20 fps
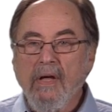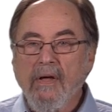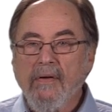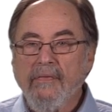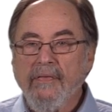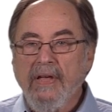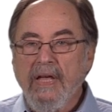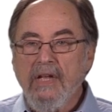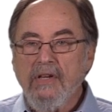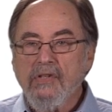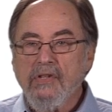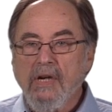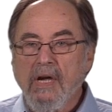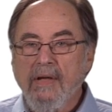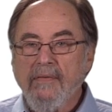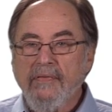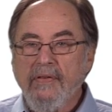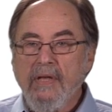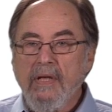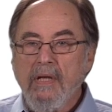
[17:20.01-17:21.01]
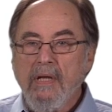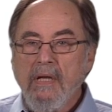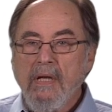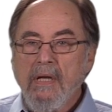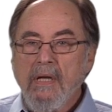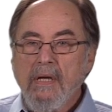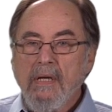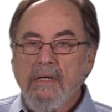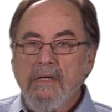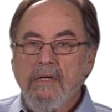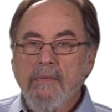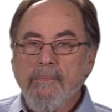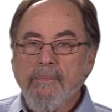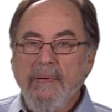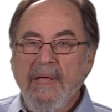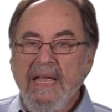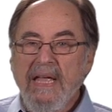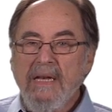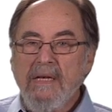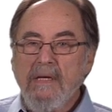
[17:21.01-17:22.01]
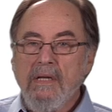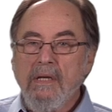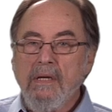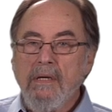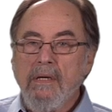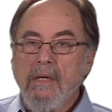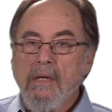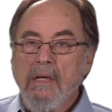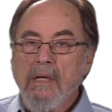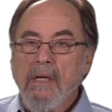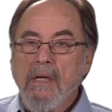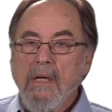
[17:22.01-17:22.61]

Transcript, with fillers: of HIV depended